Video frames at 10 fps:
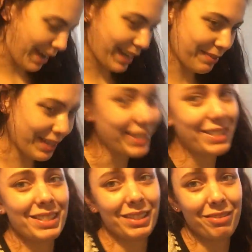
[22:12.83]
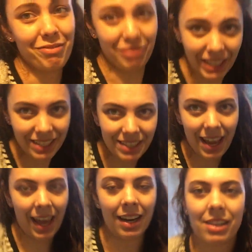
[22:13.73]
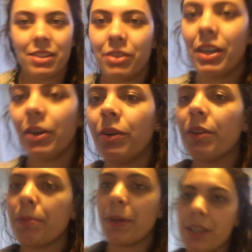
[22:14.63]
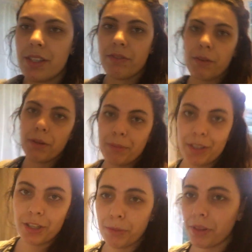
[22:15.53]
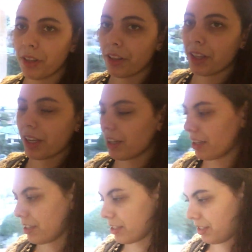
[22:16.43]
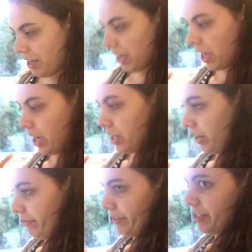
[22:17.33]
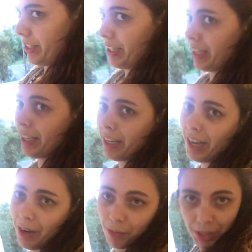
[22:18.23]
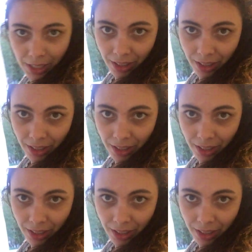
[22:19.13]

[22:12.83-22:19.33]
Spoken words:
Academy because it didn't fit, and excluding all the books from the BOOKTUBEATHON thing because obviously I'm reading